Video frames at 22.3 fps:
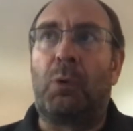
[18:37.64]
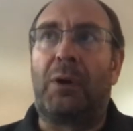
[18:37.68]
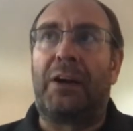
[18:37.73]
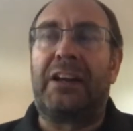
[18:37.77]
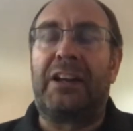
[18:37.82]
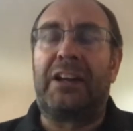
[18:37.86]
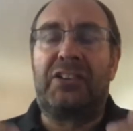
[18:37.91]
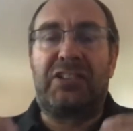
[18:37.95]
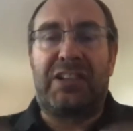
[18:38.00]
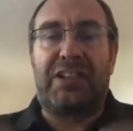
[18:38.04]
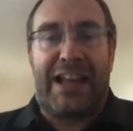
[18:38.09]

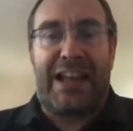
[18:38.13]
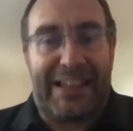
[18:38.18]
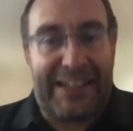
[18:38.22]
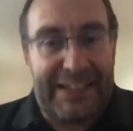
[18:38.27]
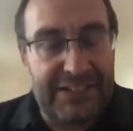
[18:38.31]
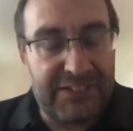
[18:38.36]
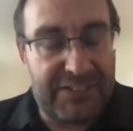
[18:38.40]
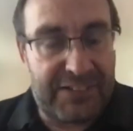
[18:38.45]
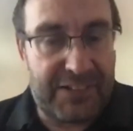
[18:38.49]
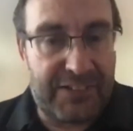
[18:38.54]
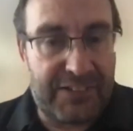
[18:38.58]
the
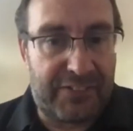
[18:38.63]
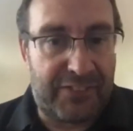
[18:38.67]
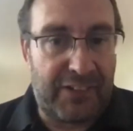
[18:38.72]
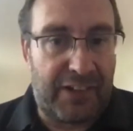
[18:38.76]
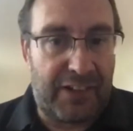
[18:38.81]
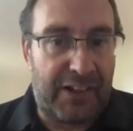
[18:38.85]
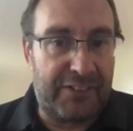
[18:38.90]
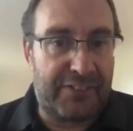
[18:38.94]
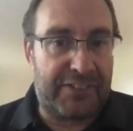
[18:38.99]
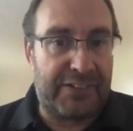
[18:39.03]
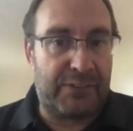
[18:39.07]
challenges that
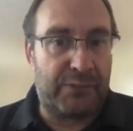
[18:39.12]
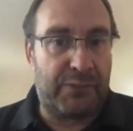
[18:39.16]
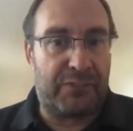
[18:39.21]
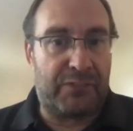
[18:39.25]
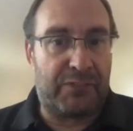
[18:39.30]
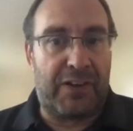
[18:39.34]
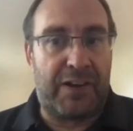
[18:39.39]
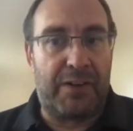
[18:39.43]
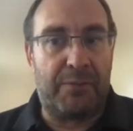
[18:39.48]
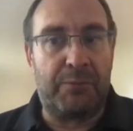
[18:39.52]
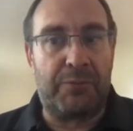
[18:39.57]
I see with
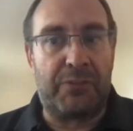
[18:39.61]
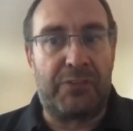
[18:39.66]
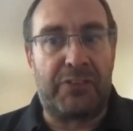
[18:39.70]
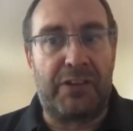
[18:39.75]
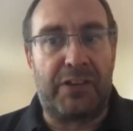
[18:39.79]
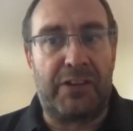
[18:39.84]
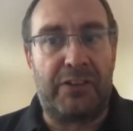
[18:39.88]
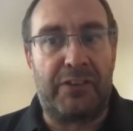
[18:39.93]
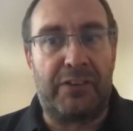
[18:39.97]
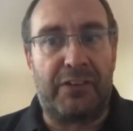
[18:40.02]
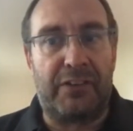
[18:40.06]
firms
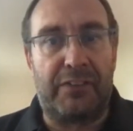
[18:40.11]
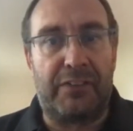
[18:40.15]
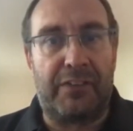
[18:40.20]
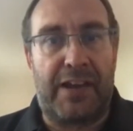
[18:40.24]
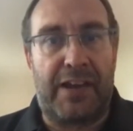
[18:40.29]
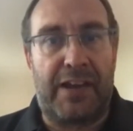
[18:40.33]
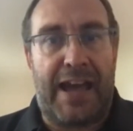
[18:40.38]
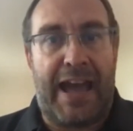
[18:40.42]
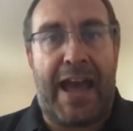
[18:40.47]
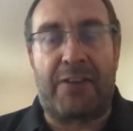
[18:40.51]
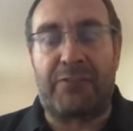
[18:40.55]

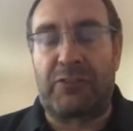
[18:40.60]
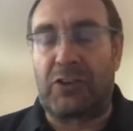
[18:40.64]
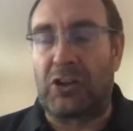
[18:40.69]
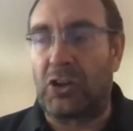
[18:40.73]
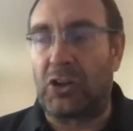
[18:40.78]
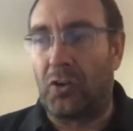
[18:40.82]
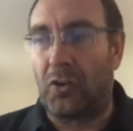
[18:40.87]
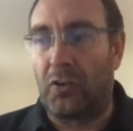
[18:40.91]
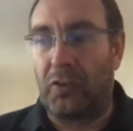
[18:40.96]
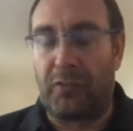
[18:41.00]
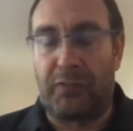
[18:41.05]
that haven't
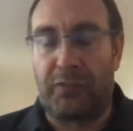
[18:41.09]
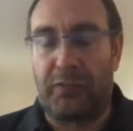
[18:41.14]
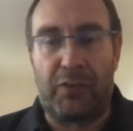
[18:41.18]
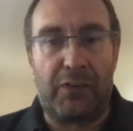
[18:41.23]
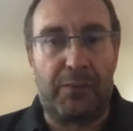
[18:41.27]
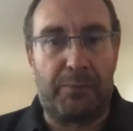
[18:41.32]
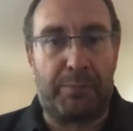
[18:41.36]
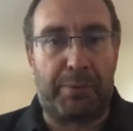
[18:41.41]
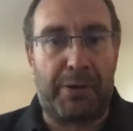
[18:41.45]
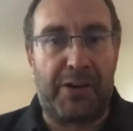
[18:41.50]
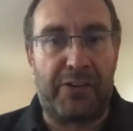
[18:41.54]
gone through
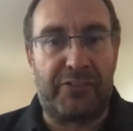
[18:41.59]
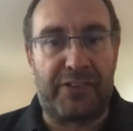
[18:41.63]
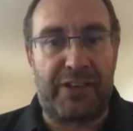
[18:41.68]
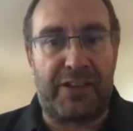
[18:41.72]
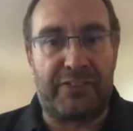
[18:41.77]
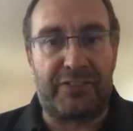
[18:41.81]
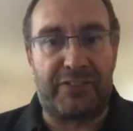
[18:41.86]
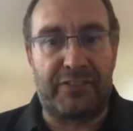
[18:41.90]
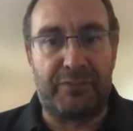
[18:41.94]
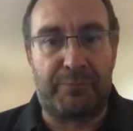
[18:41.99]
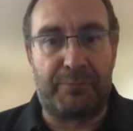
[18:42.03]
the
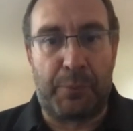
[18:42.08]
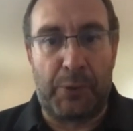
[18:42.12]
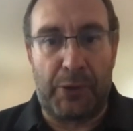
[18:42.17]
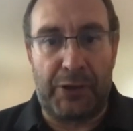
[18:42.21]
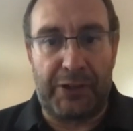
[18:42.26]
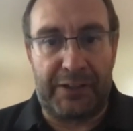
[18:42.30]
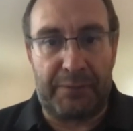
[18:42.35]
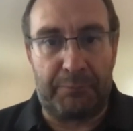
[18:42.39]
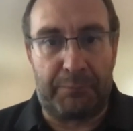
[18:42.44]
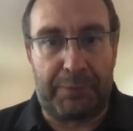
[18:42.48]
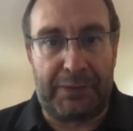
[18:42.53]
process of
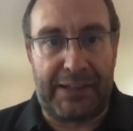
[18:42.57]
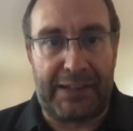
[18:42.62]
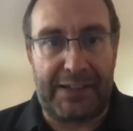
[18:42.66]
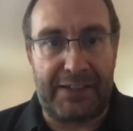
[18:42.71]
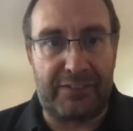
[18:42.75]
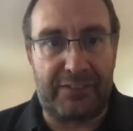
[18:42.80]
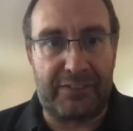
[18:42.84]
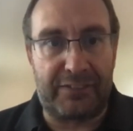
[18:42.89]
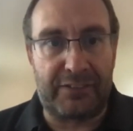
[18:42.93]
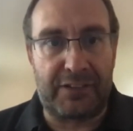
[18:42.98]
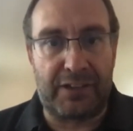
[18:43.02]
putting in
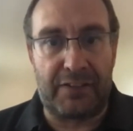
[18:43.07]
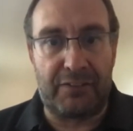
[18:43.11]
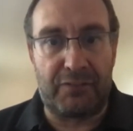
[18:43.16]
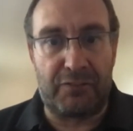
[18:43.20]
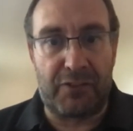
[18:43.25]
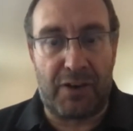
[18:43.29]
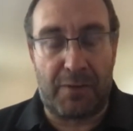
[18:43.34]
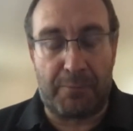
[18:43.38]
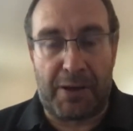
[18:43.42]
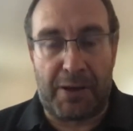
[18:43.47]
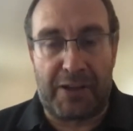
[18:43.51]
place kind of
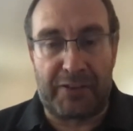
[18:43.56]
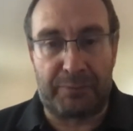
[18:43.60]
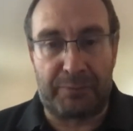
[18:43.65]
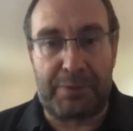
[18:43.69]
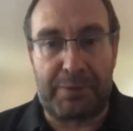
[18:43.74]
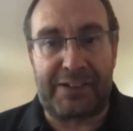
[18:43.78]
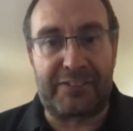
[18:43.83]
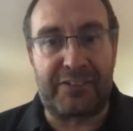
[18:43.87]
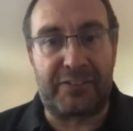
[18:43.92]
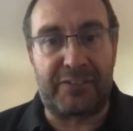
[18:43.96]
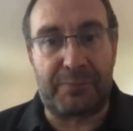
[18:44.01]
robust
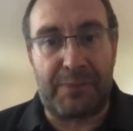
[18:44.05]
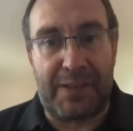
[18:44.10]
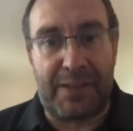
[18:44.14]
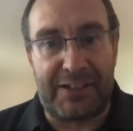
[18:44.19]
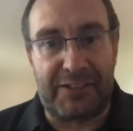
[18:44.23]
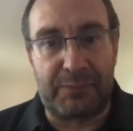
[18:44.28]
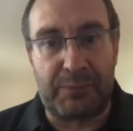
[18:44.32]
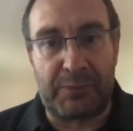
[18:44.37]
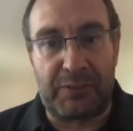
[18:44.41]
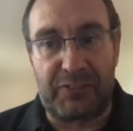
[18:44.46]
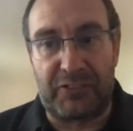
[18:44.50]
practice
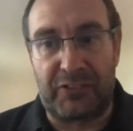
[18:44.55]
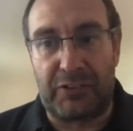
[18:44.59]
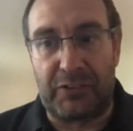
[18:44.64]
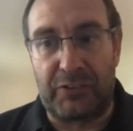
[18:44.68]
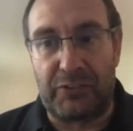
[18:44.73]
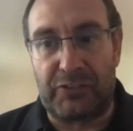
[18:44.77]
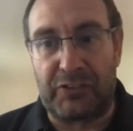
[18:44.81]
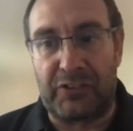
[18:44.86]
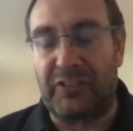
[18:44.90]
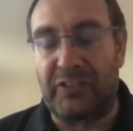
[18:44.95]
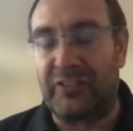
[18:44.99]
management
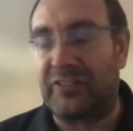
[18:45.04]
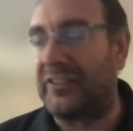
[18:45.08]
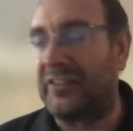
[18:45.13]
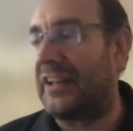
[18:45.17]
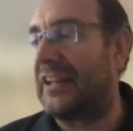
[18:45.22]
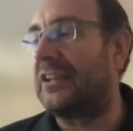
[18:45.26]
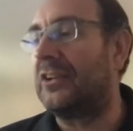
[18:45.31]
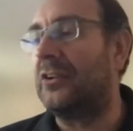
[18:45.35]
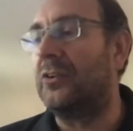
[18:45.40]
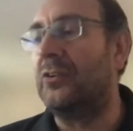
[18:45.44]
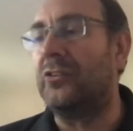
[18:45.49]
solutions, and
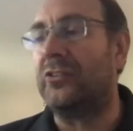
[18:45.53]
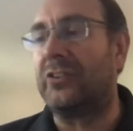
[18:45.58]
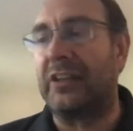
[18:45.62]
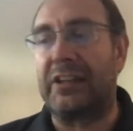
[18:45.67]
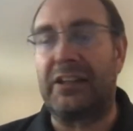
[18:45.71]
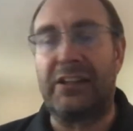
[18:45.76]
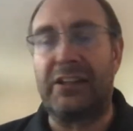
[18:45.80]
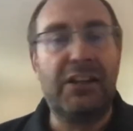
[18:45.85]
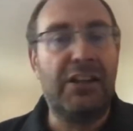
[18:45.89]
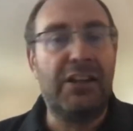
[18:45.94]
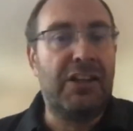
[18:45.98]
they're
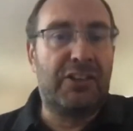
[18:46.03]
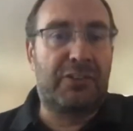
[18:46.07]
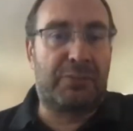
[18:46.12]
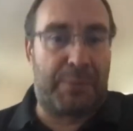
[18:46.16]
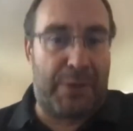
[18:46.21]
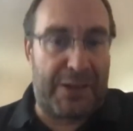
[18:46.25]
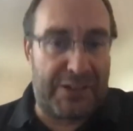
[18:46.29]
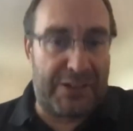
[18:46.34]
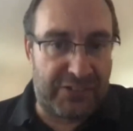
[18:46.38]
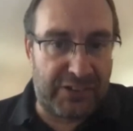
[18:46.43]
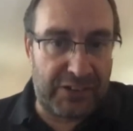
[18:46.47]
using
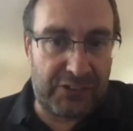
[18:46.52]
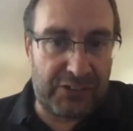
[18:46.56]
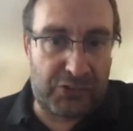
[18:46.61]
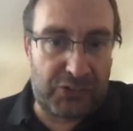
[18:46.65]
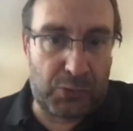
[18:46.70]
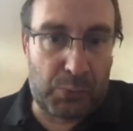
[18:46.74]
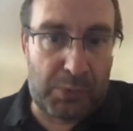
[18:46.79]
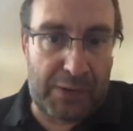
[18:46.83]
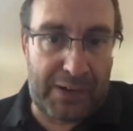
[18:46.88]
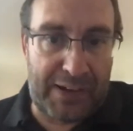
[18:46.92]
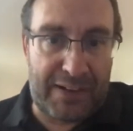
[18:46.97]
spreadsheets
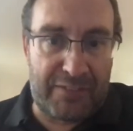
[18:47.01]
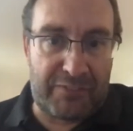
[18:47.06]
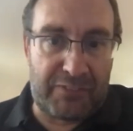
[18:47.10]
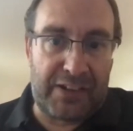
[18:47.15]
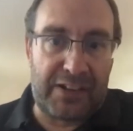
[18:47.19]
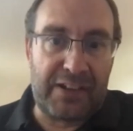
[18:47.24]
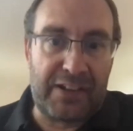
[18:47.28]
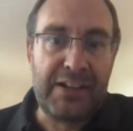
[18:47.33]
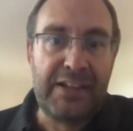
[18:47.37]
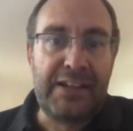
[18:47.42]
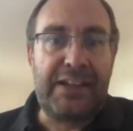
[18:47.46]
or
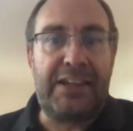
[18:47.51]
whatever,